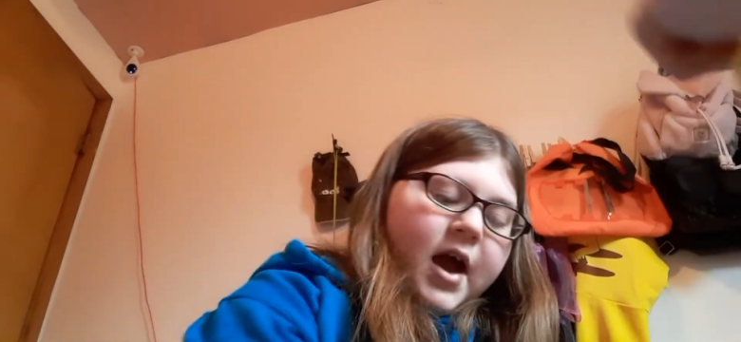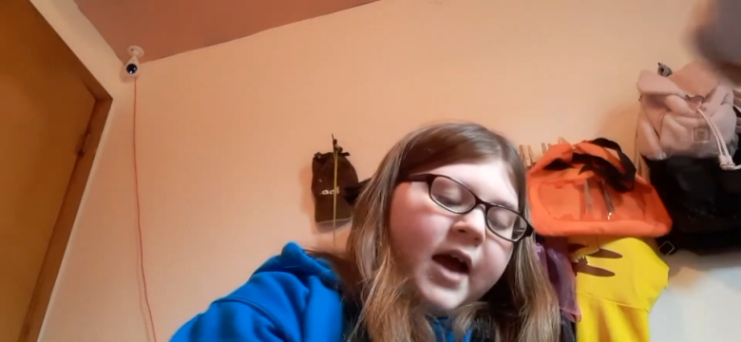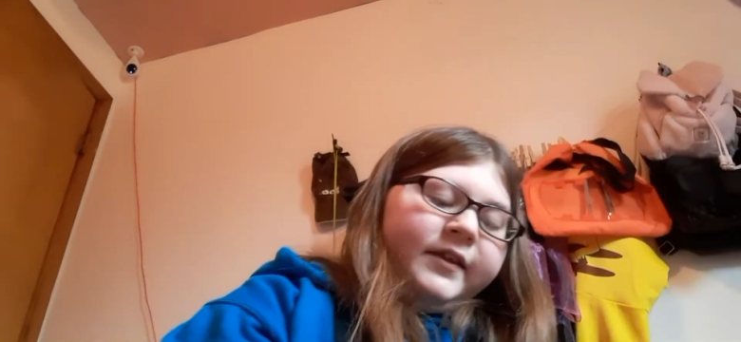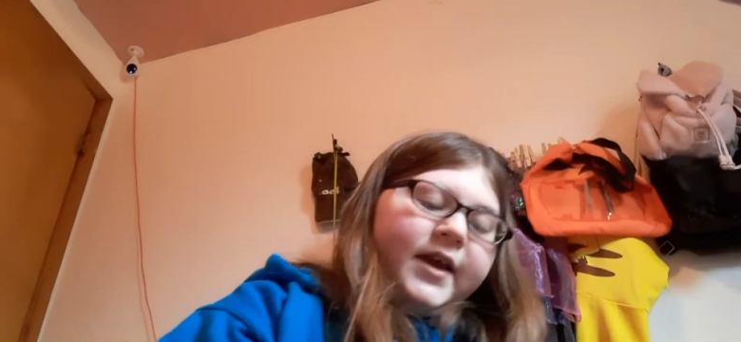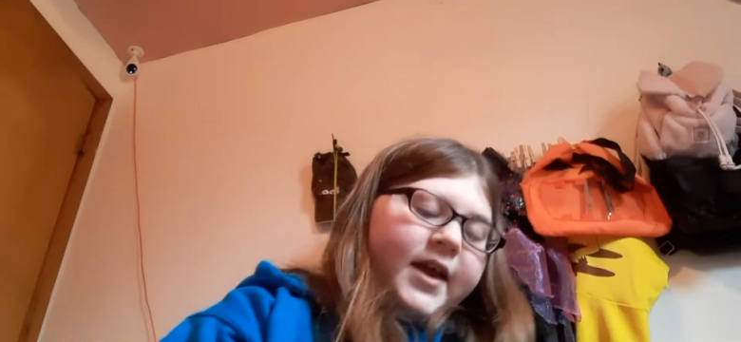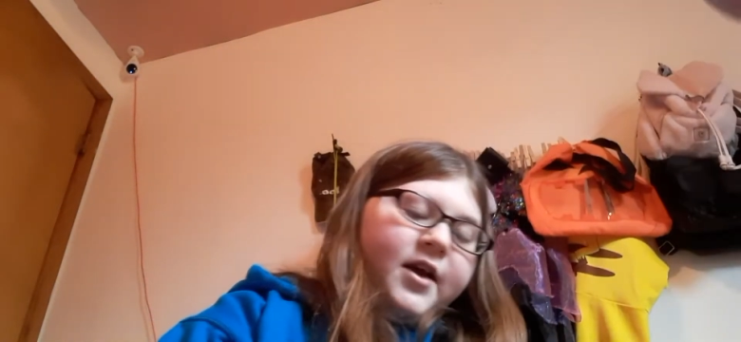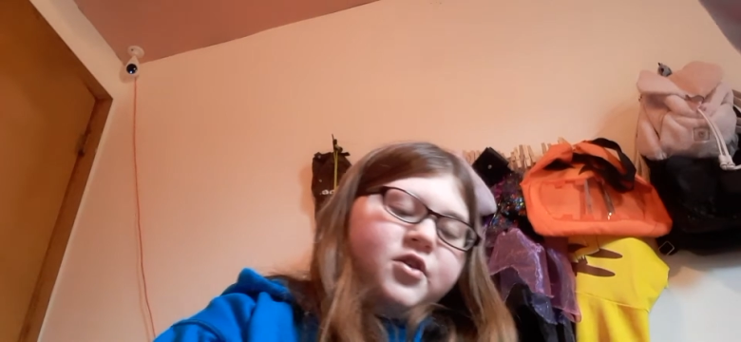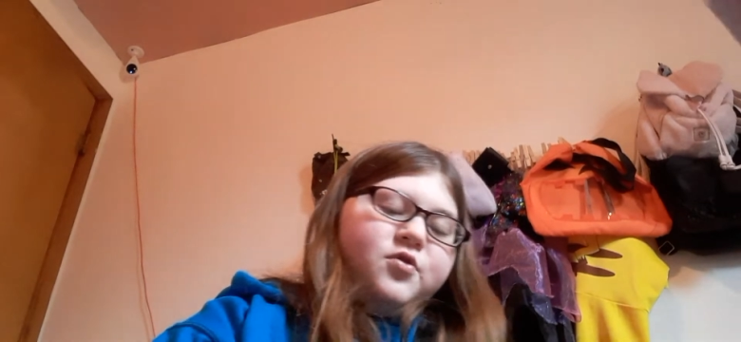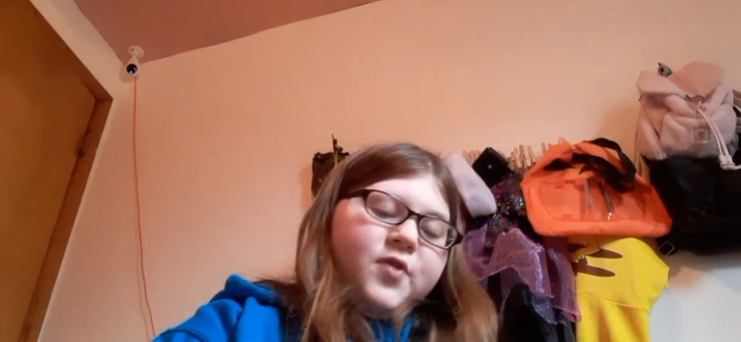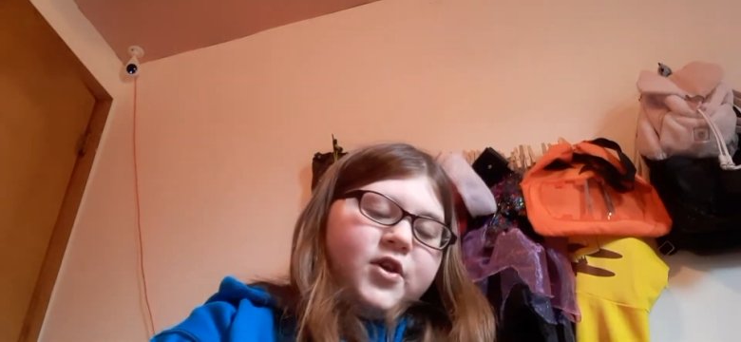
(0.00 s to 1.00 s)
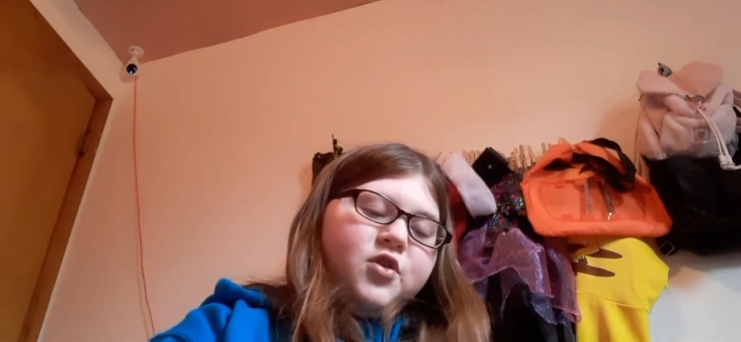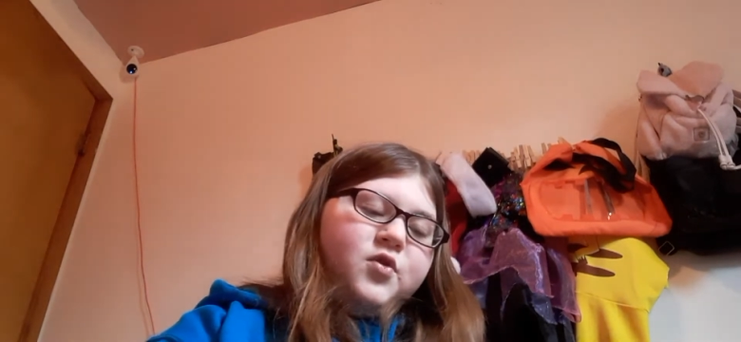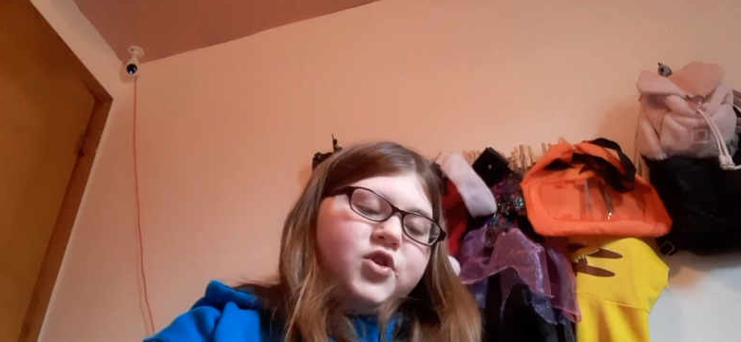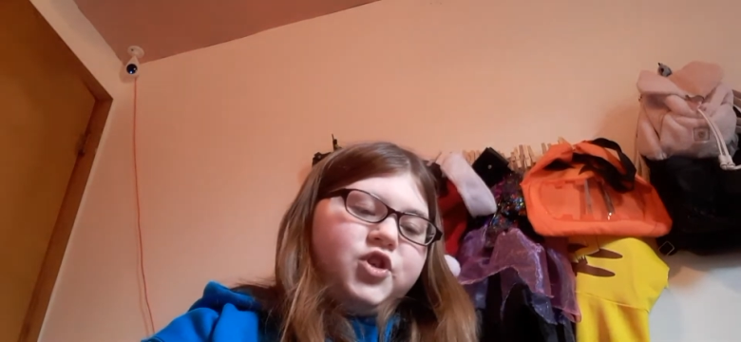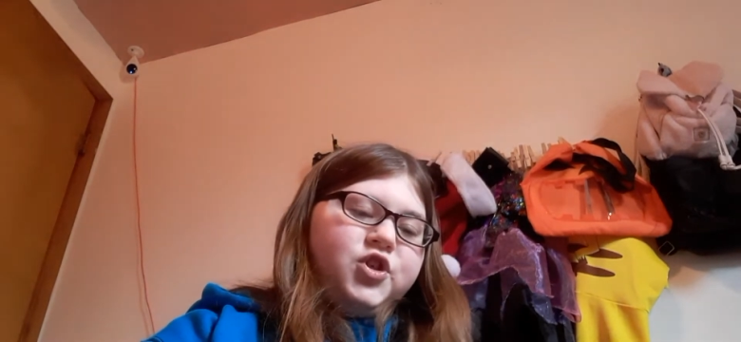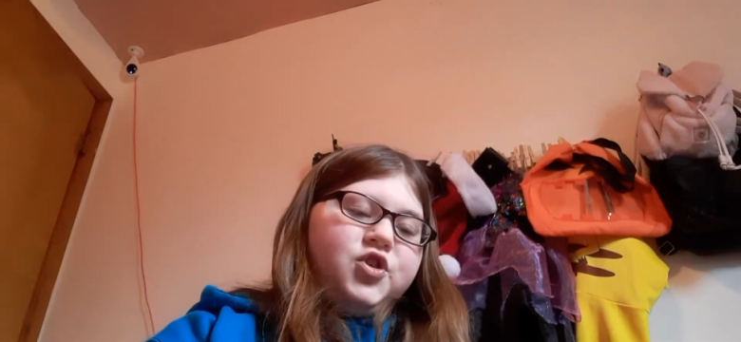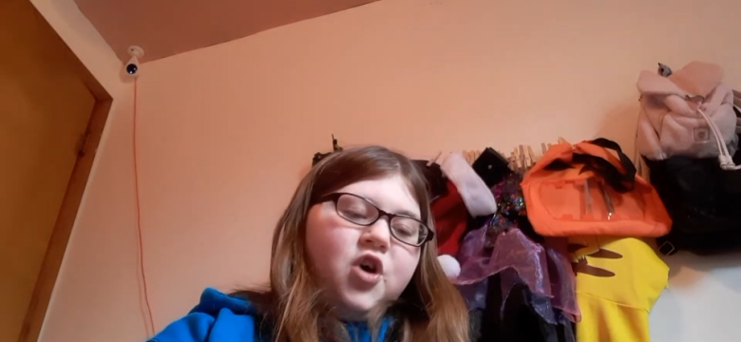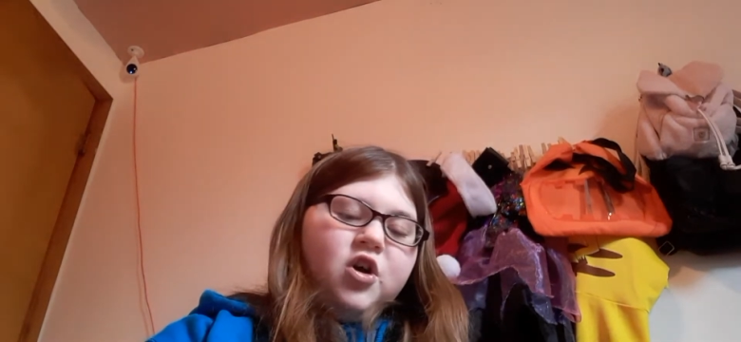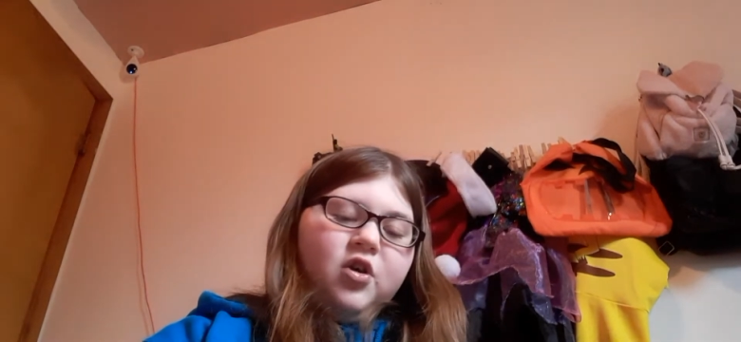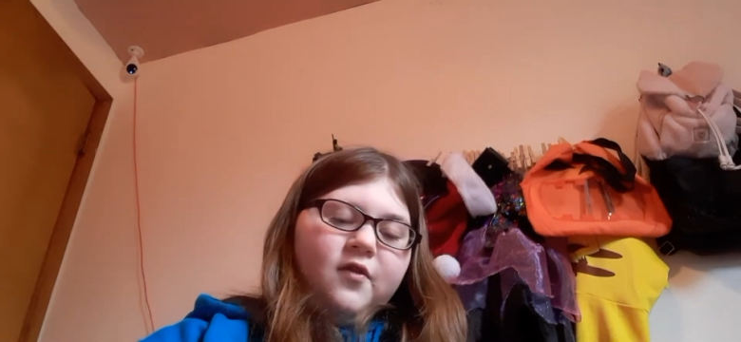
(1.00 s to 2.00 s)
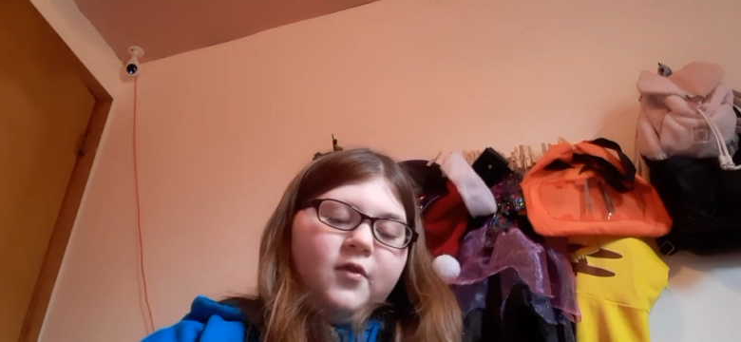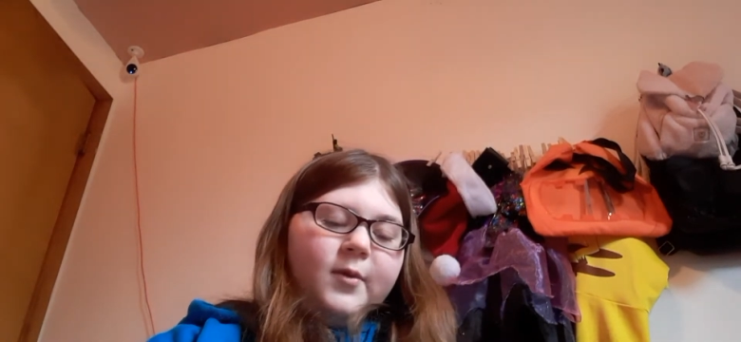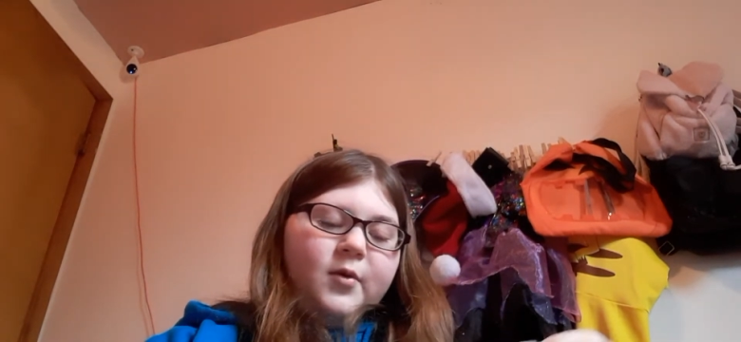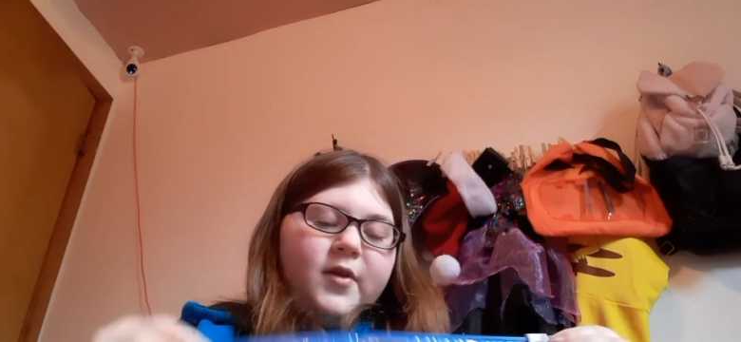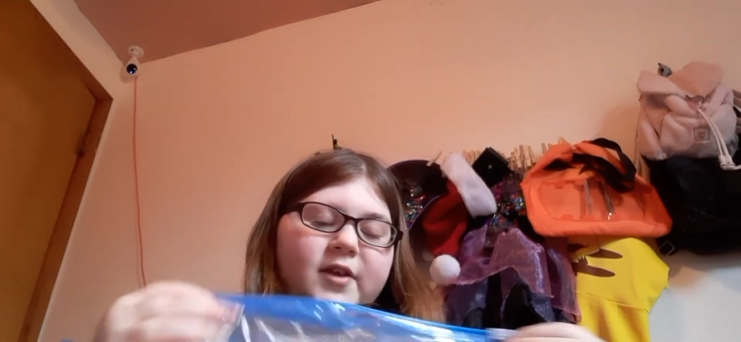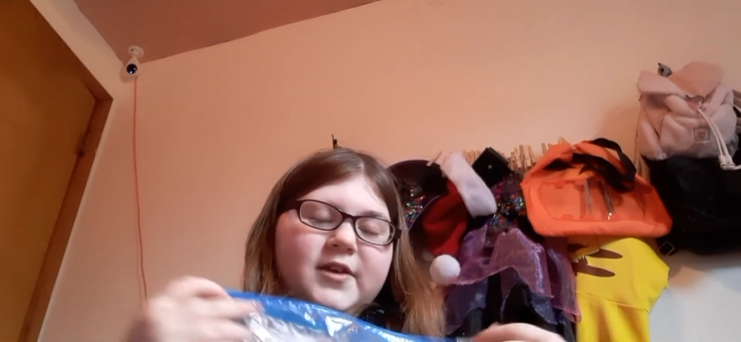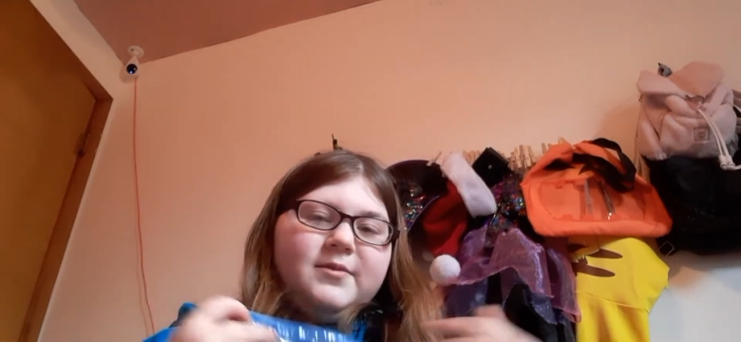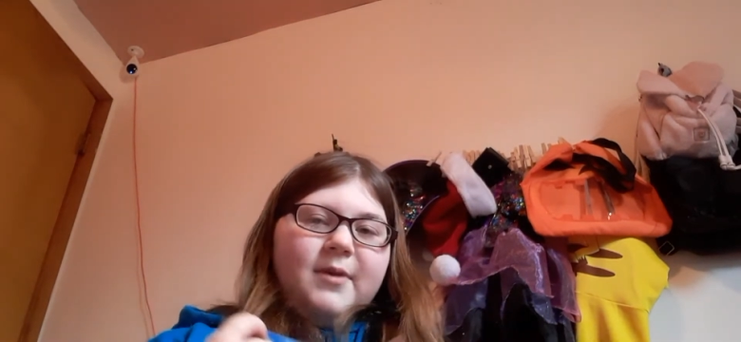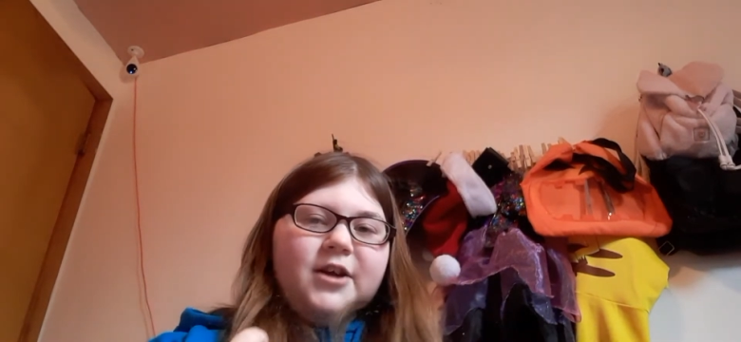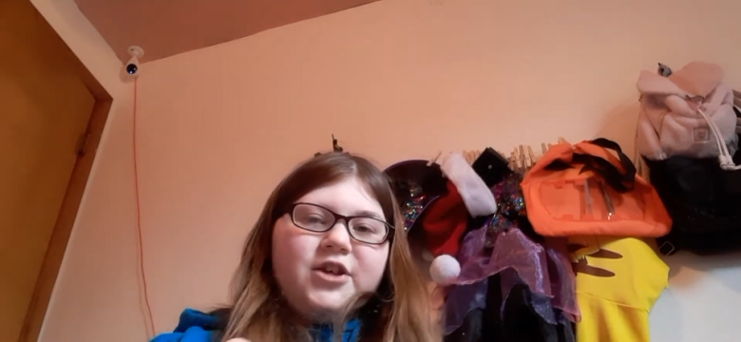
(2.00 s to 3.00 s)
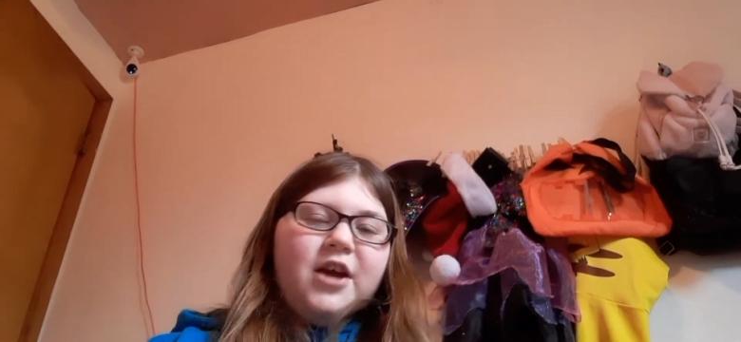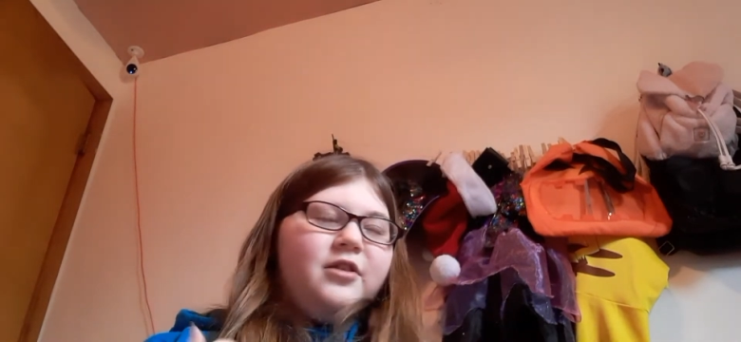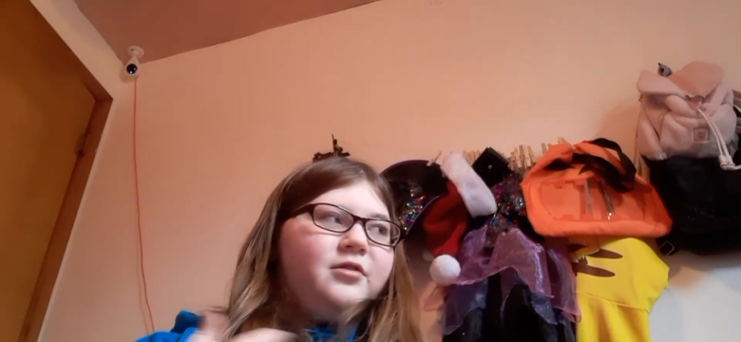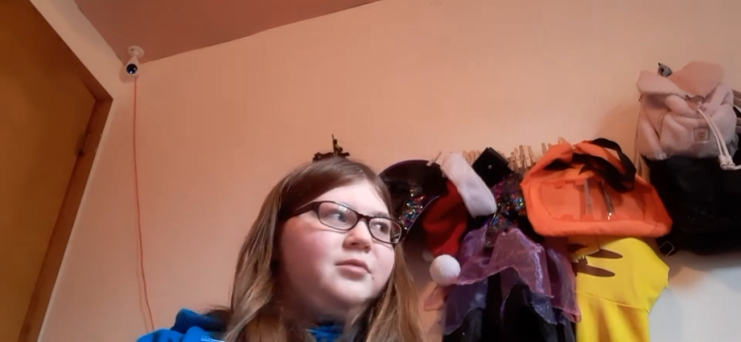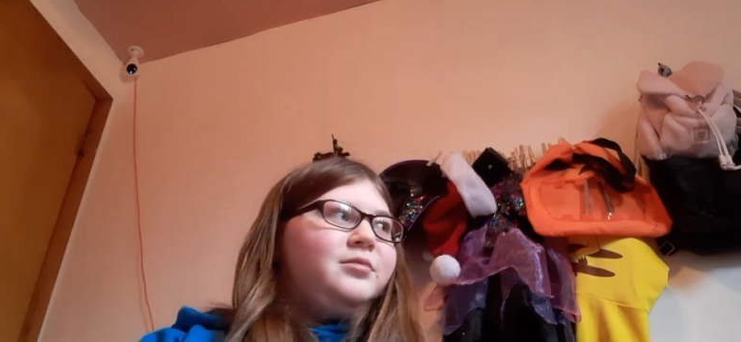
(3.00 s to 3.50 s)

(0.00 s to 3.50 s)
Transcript: I like how you think you can just talk over me when this is my channel.